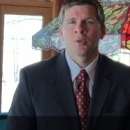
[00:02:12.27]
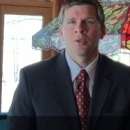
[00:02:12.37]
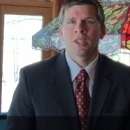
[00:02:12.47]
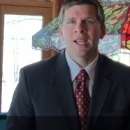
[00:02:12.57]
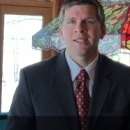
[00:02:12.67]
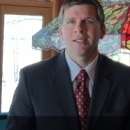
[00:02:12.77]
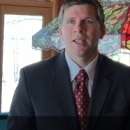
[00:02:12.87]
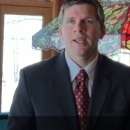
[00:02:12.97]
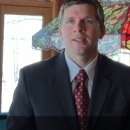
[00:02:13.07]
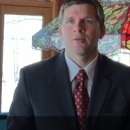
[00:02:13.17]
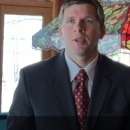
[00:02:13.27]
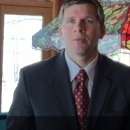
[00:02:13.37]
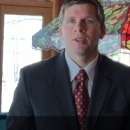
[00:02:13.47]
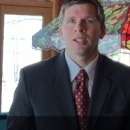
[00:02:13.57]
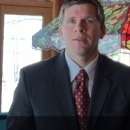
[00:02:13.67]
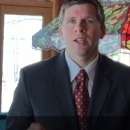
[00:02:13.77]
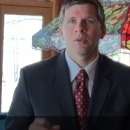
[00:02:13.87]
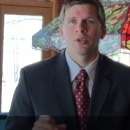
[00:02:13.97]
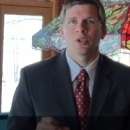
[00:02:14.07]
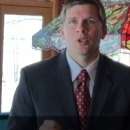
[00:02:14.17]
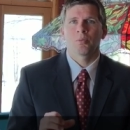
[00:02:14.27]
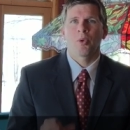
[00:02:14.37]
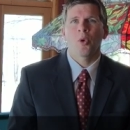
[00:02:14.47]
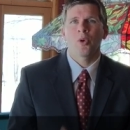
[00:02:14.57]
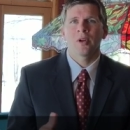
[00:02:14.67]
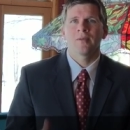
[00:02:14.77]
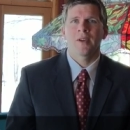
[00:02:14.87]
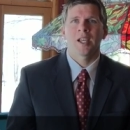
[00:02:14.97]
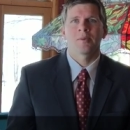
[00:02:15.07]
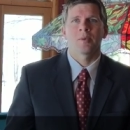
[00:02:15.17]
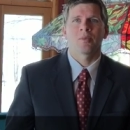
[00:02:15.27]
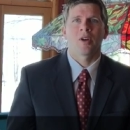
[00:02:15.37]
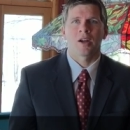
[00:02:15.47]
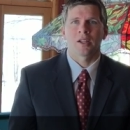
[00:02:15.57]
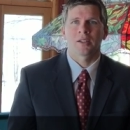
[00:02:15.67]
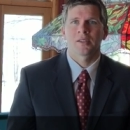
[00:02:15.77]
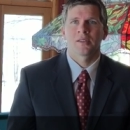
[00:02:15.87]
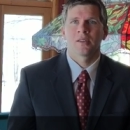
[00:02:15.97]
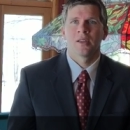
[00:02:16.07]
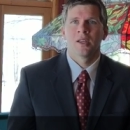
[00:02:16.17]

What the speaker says: Well, less and less of me believe that it was just poor investment products.